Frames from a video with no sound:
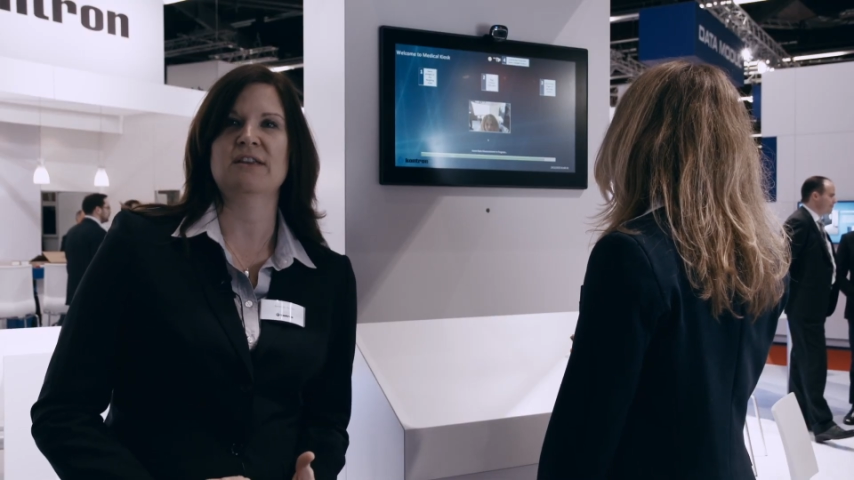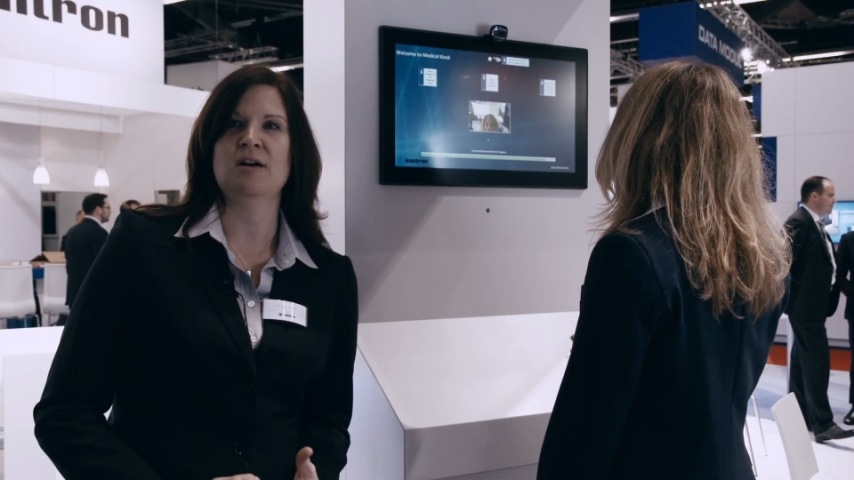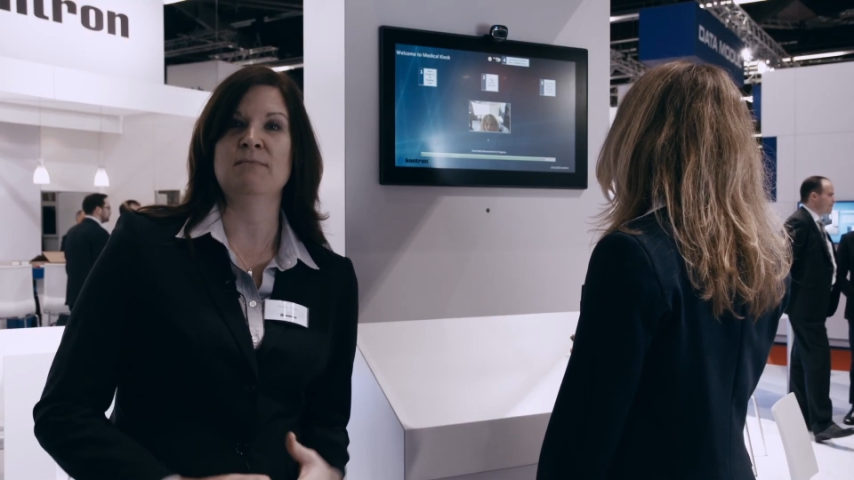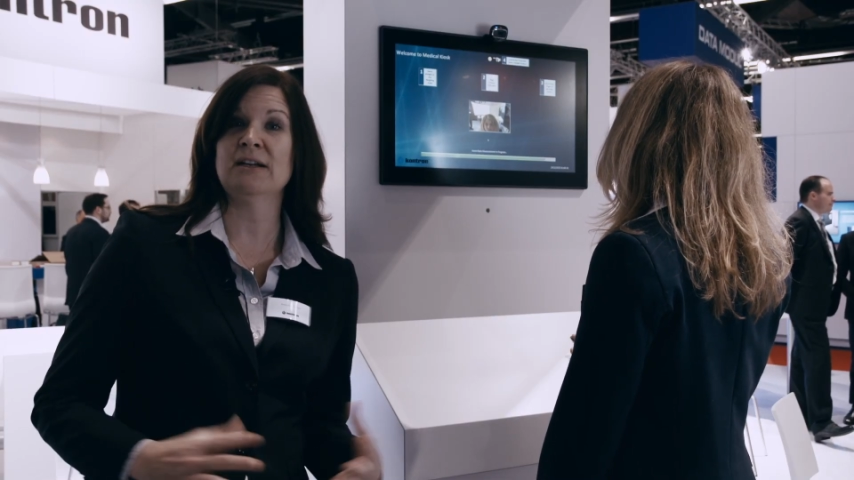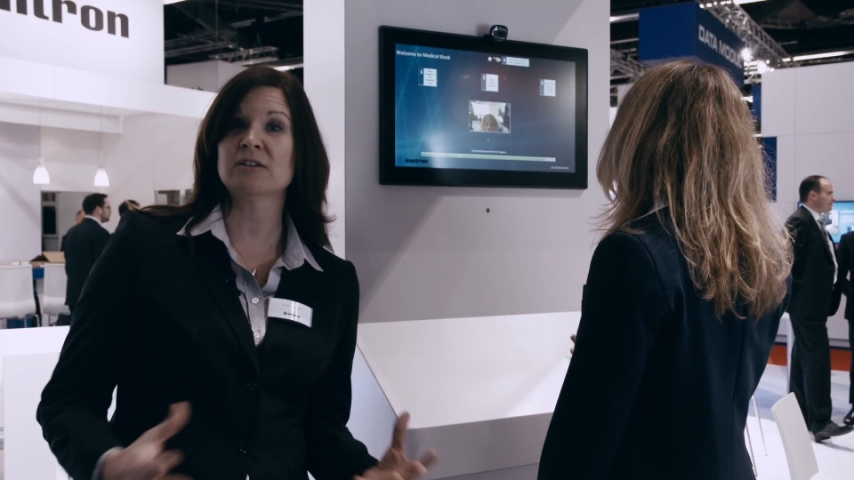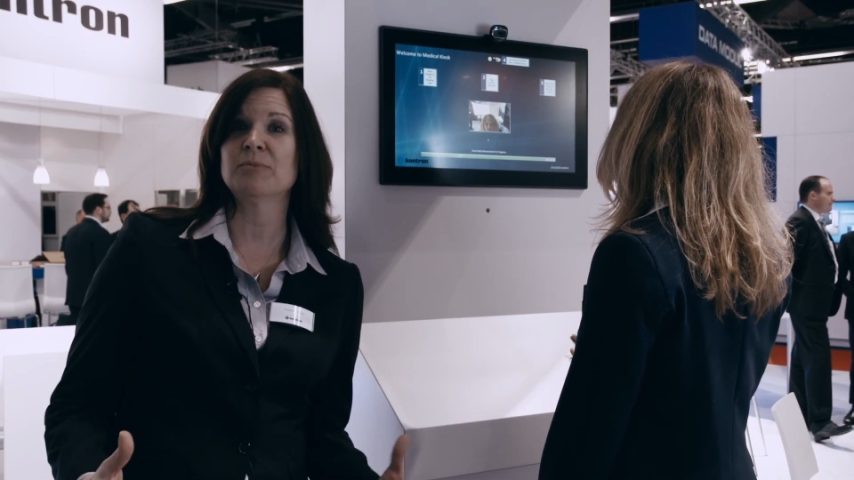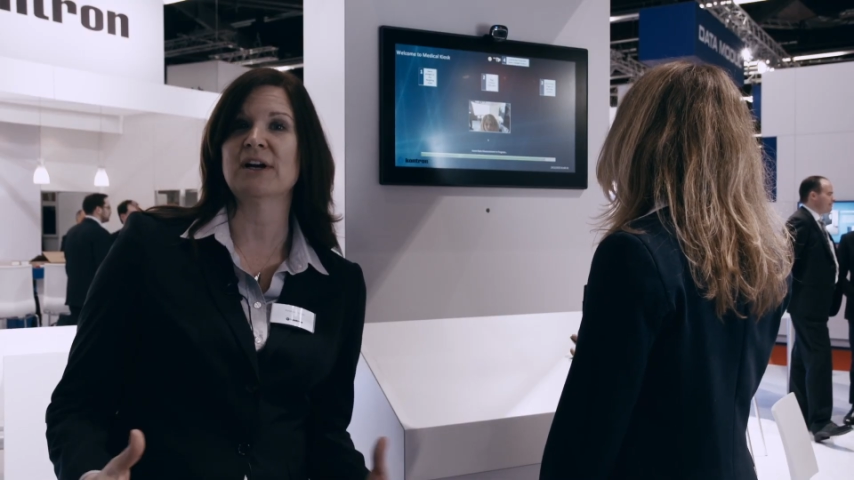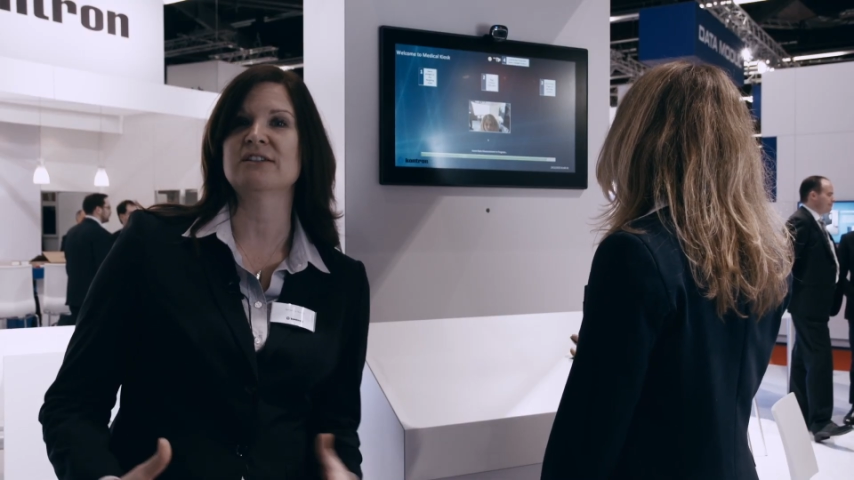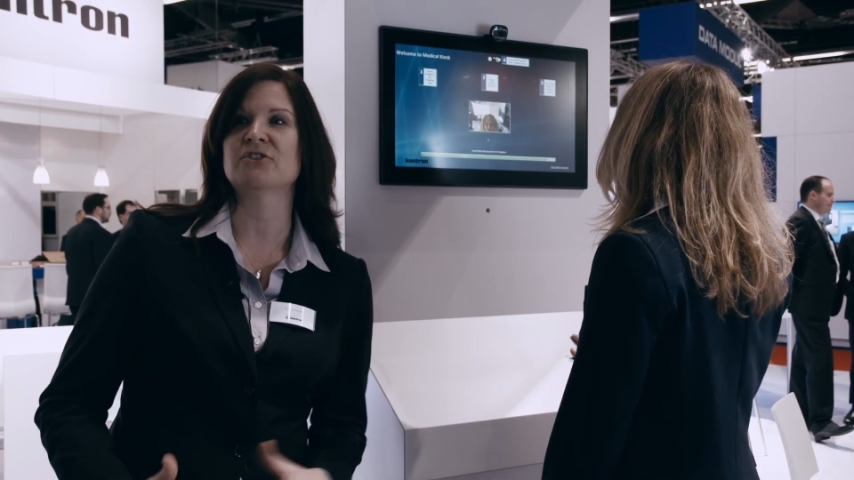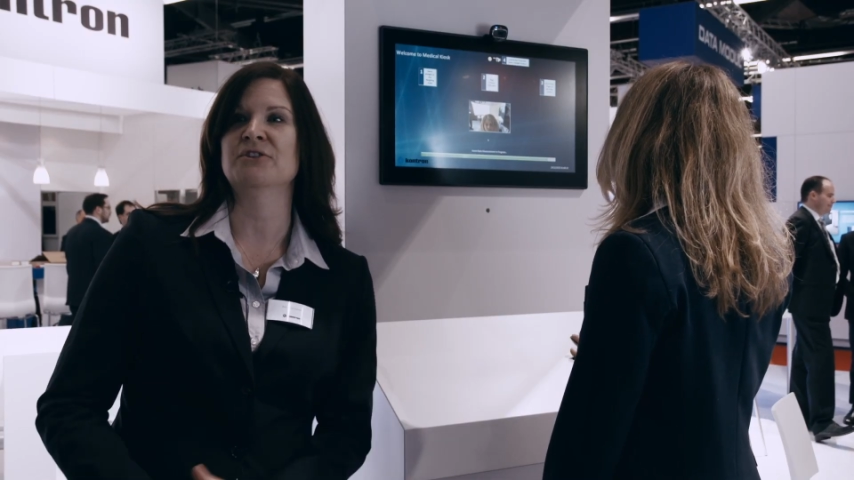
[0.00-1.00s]
the medical
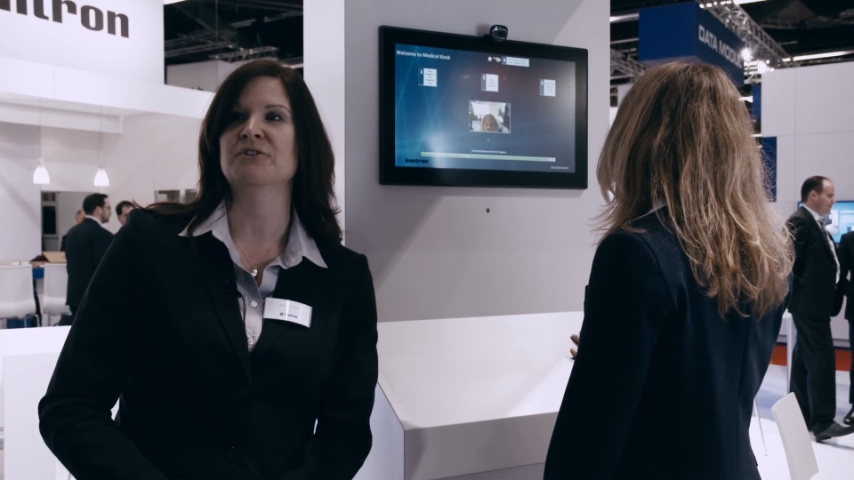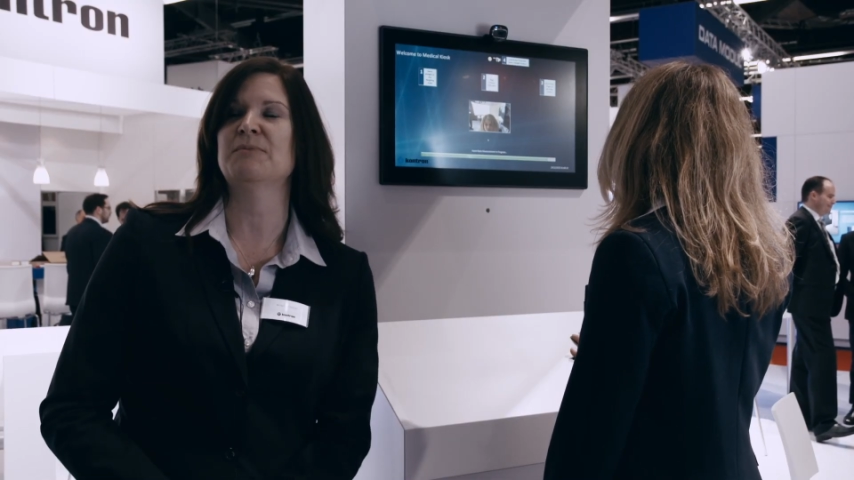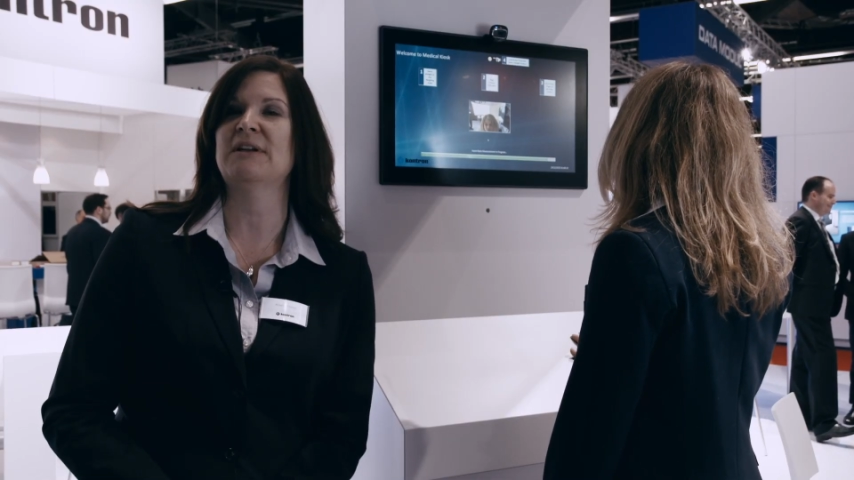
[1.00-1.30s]
practitioners,